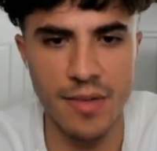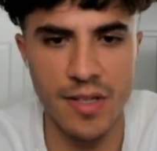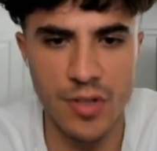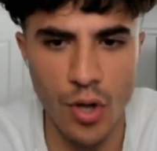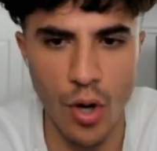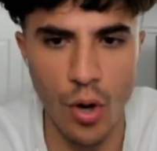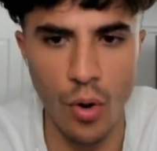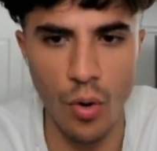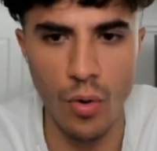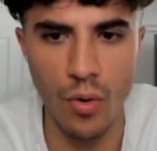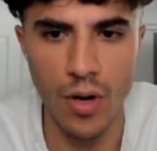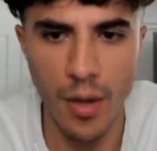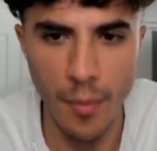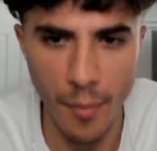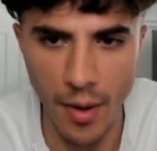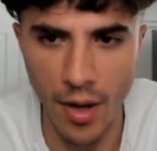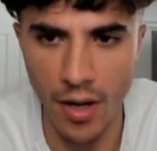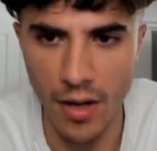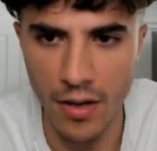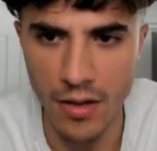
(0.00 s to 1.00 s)
go. Come
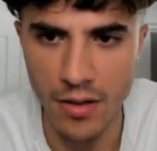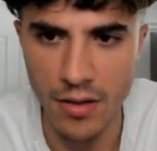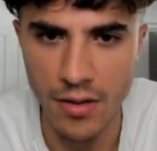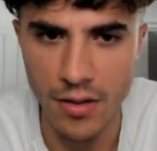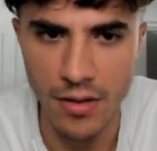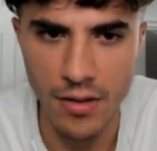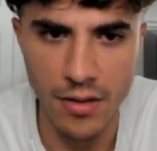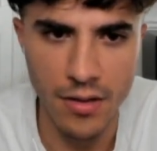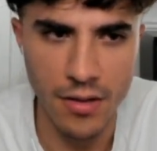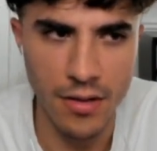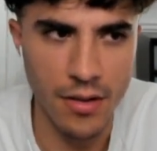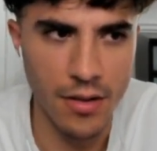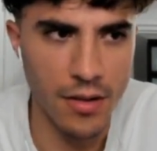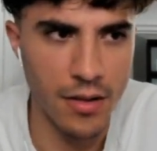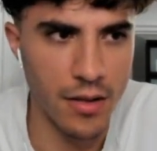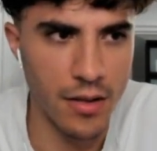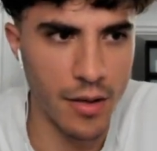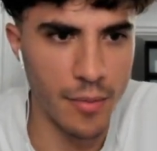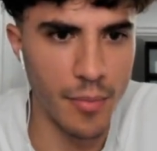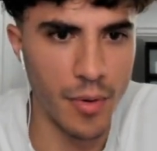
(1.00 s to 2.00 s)
on.
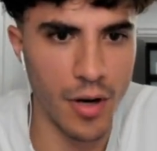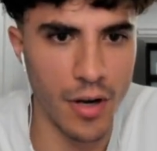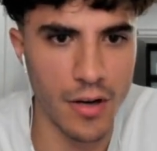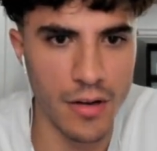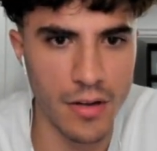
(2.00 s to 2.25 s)
Come on.